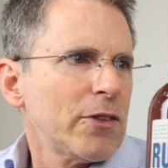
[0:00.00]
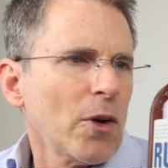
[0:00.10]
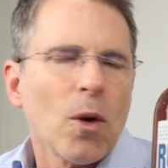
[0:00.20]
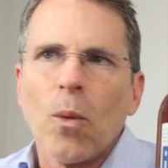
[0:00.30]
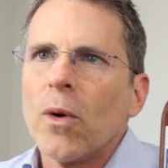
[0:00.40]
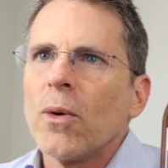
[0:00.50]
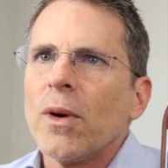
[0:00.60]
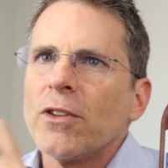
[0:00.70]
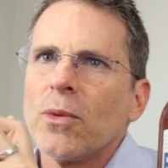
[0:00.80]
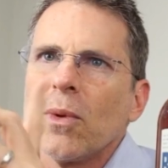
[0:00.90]
So we're
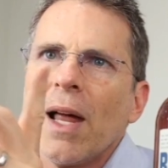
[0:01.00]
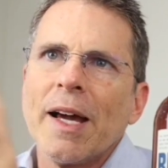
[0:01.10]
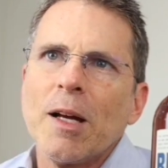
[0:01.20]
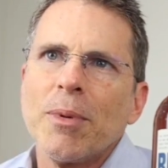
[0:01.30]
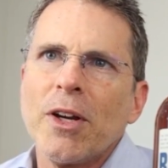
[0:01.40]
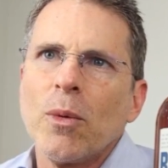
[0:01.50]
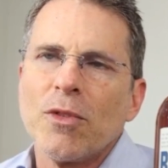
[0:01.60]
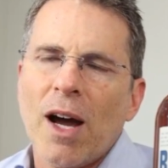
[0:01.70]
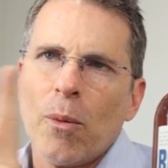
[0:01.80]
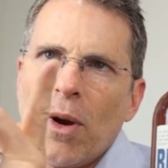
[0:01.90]
going to line up here.
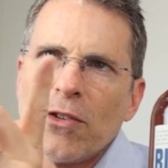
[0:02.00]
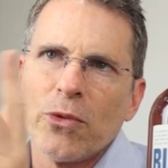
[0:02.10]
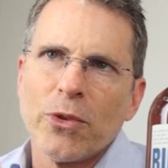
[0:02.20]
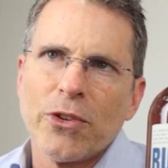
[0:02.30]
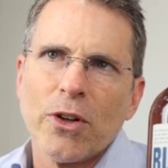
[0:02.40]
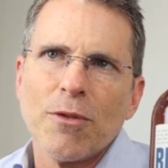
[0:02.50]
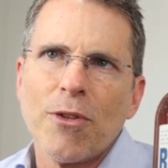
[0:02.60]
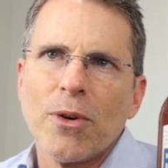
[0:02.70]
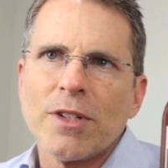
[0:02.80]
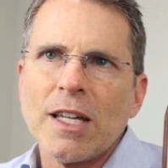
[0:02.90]
We've got Russell's Reserve
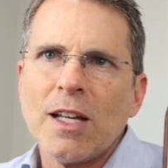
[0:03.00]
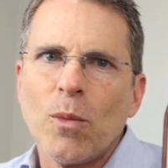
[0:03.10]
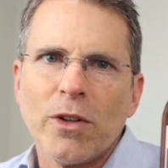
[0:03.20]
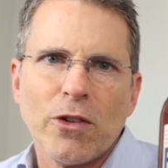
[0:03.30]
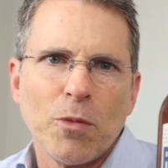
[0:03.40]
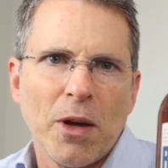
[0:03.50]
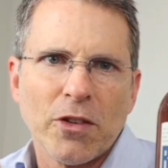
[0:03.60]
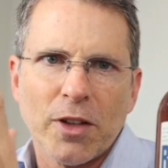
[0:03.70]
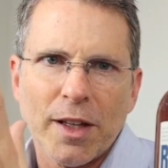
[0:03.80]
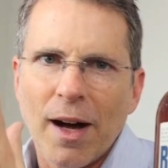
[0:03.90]
13, which is
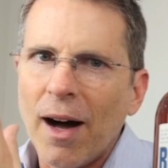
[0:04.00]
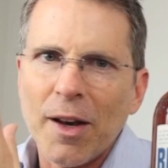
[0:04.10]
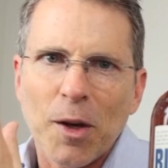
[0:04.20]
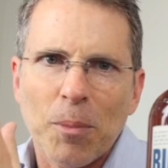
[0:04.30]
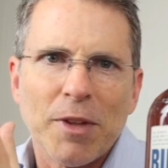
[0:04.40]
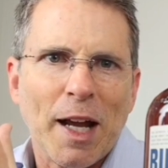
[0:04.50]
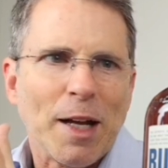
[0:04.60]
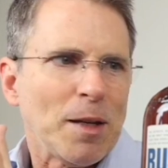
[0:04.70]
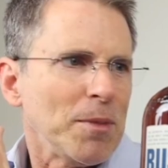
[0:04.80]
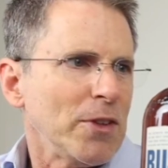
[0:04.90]
basically
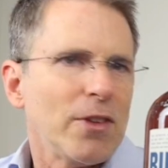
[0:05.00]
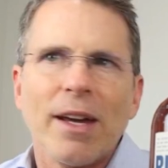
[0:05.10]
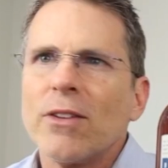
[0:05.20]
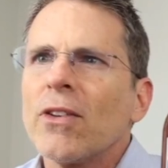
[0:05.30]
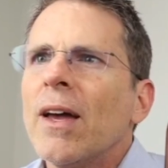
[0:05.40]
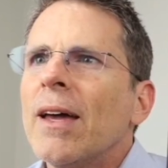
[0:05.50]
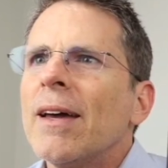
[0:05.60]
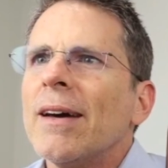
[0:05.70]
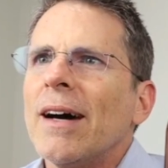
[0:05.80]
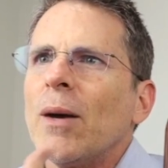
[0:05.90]
unobtainium these days.
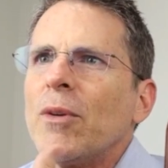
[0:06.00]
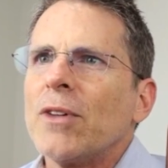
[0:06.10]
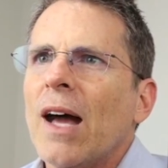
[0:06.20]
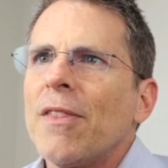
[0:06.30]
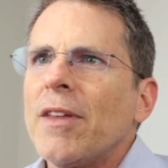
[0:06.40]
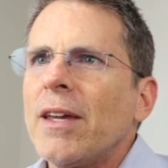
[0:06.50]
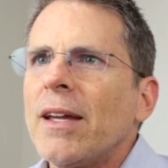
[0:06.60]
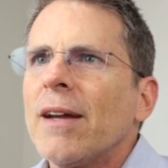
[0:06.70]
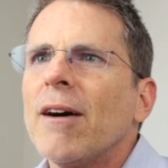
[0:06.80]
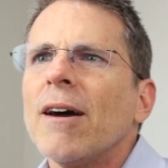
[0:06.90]
We've got
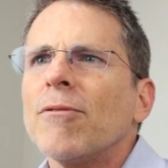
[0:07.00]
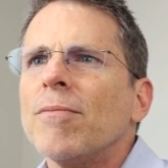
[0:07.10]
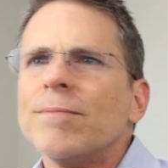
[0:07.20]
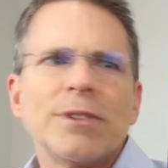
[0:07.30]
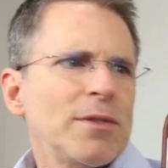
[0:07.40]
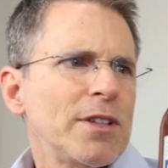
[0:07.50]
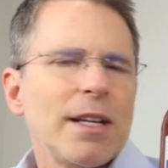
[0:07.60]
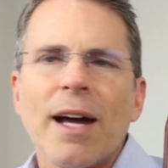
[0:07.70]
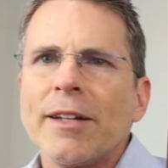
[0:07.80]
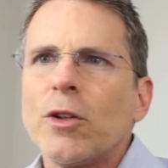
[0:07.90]
the
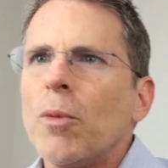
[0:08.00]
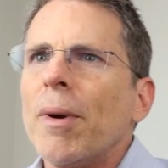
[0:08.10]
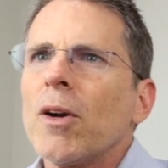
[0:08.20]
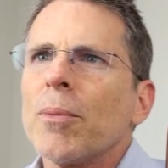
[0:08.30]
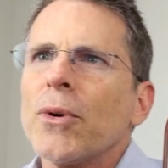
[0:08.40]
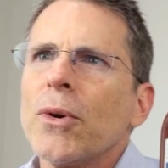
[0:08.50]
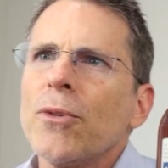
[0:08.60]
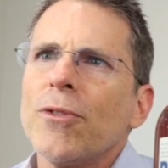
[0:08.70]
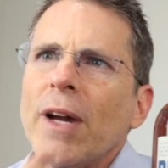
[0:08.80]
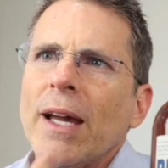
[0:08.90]
1792 barrel
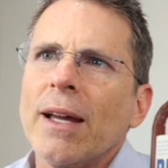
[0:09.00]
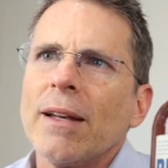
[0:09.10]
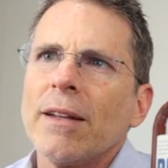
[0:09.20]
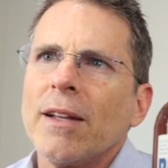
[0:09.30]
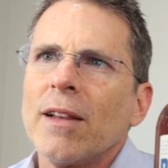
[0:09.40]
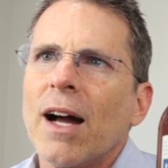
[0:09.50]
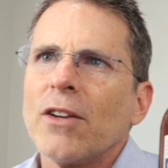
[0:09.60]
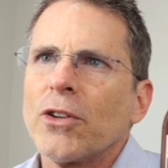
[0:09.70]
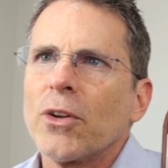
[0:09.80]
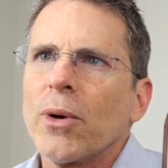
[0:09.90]
proof and
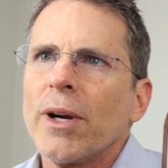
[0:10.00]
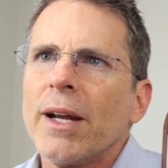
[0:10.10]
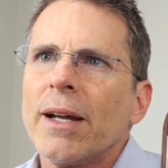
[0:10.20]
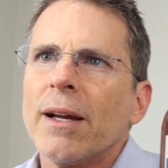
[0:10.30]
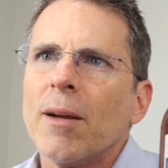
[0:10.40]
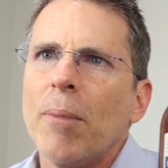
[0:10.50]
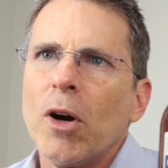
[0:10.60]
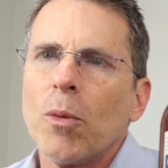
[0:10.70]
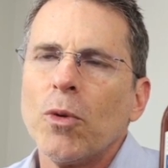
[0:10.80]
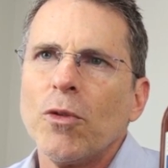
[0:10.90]
Elijah Craig
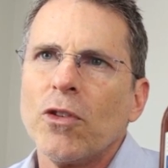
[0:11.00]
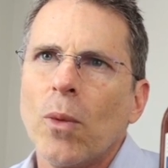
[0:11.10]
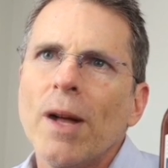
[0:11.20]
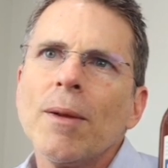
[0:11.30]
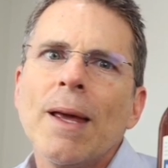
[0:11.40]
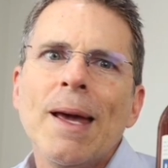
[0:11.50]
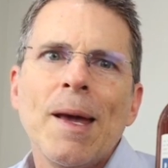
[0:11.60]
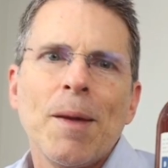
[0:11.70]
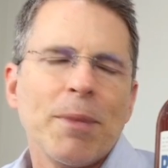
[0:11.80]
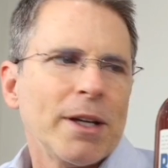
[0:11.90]
barrel proof as well,
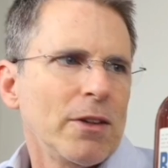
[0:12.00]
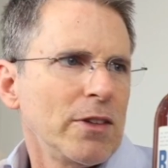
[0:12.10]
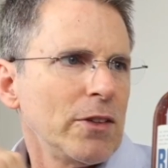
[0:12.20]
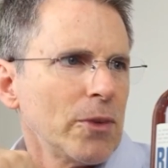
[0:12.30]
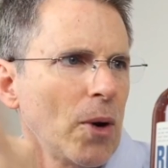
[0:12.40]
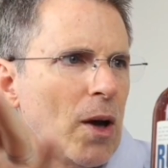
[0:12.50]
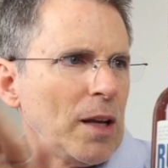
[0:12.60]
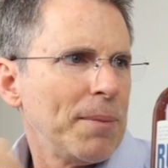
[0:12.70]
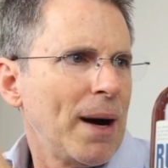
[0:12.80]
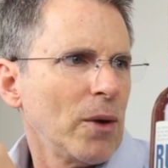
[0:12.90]
because these are
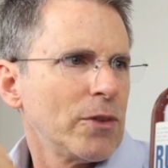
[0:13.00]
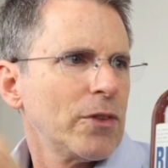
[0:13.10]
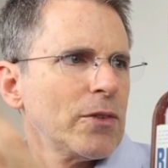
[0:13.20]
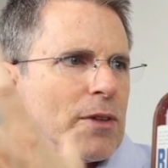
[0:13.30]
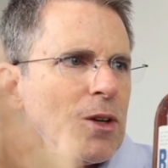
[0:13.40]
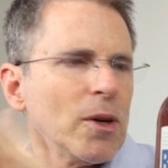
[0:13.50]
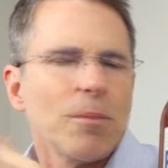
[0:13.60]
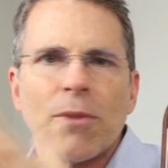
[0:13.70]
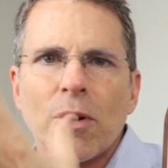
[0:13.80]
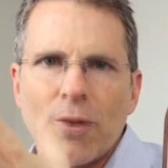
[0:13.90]
all about,
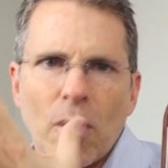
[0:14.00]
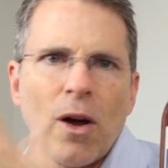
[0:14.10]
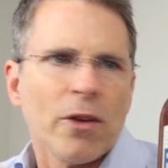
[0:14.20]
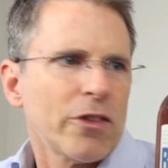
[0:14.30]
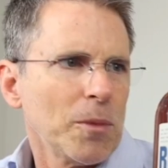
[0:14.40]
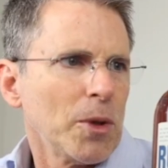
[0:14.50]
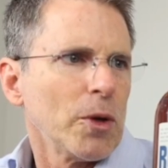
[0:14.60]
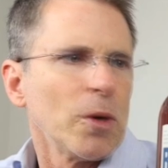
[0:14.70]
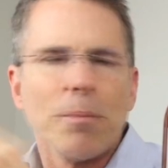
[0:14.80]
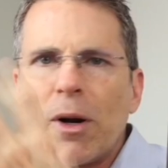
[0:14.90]
they're all
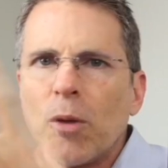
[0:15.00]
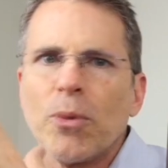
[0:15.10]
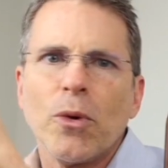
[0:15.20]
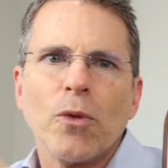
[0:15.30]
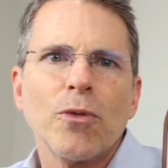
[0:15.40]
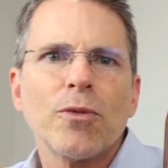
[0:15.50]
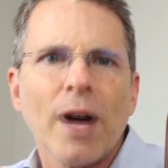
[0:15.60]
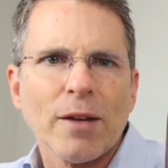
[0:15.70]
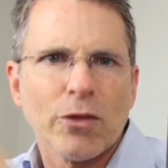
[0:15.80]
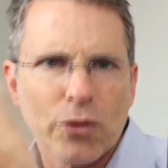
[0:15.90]
similar barrel proof,
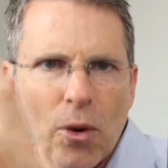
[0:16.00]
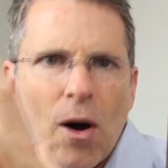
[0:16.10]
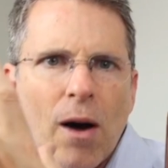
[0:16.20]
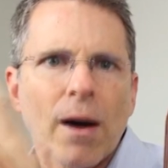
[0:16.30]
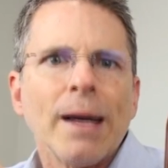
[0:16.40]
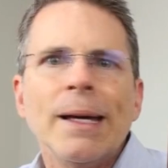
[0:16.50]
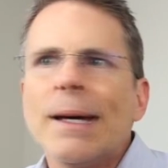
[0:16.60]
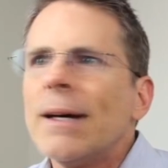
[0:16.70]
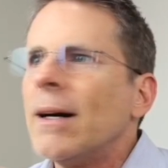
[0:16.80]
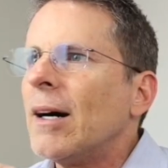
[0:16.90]
kind of strong,
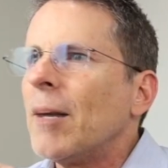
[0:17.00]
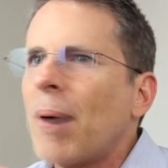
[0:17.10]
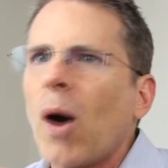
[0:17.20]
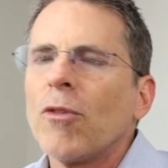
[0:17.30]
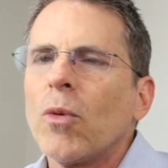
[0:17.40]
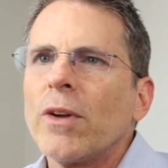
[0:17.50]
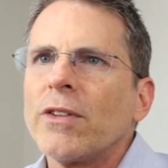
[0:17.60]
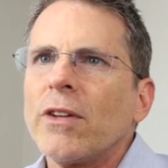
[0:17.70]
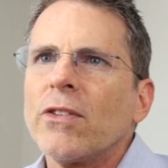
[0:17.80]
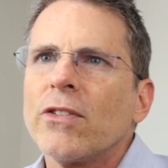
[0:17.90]
powerful
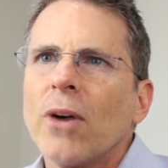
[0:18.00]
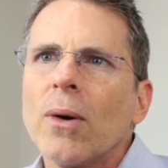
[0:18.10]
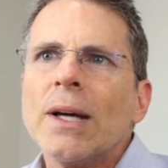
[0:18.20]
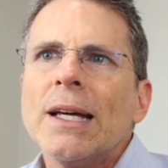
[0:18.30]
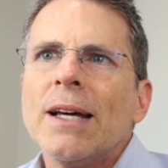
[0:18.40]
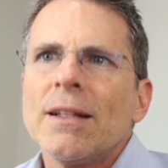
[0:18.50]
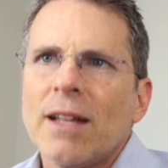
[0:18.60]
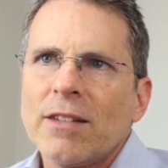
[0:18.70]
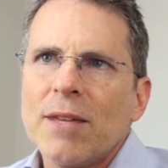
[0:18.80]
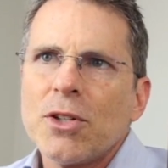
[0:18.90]
whiskeys. So
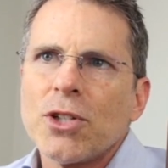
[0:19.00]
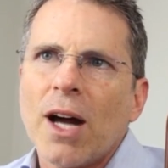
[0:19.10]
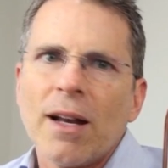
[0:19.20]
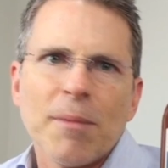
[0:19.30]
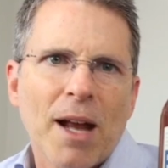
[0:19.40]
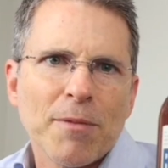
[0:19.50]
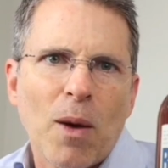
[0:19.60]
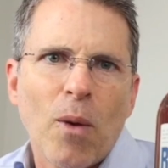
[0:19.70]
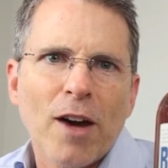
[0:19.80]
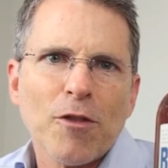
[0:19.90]
let's give it a shot. I'm going to have
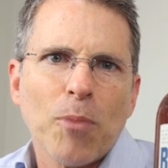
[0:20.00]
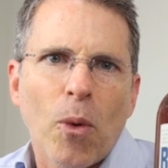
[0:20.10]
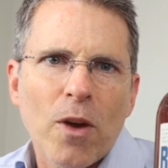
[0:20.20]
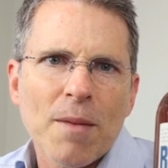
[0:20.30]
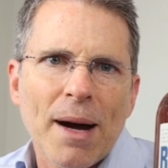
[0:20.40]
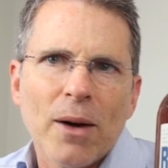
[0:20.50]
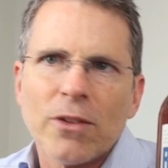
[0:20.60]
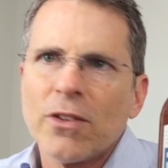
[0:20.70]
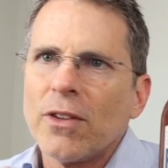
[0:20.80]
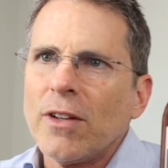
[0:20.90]
my wife pour them
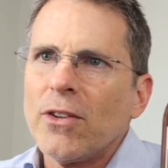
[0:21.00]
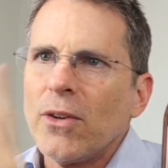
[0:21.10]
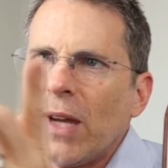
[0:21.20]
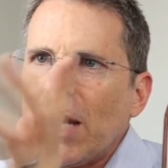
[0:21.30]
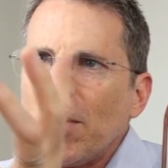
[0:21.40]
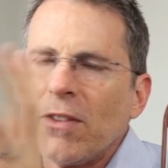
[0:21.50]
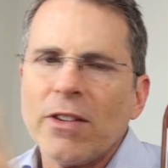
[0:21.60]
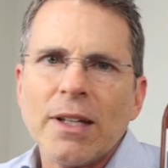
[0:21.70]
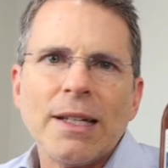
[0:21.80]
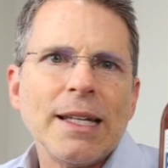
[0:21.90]
out into A, B,
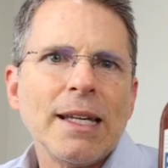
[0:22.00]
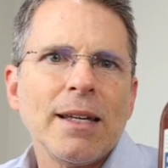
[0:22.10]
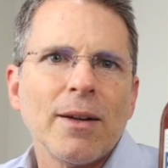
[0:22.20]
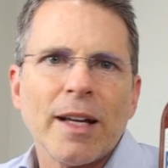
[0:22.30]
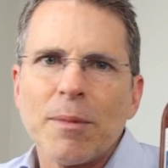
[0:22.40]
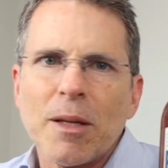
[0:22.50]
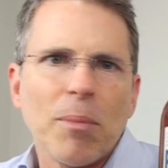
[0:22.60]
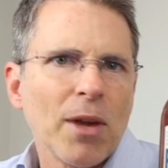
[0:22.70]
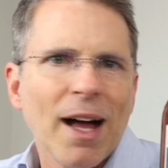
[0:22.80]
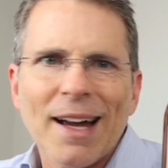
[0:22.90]
C, and D. It's going to be a
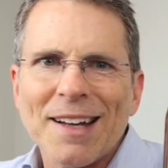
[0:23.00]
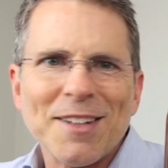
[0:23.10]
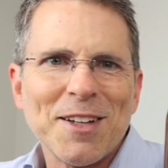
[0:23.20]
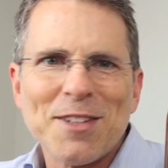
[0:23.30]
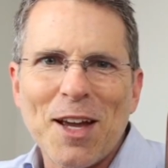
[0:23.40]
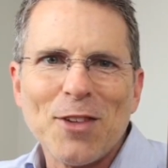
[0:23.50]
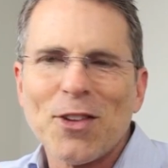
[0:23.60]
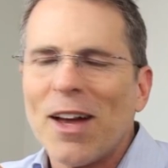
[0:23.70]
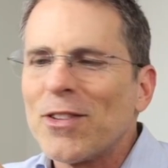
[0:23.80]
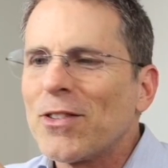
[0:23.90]
blind
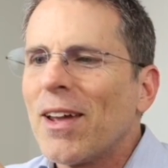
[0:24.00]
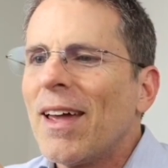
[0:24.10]
taste test.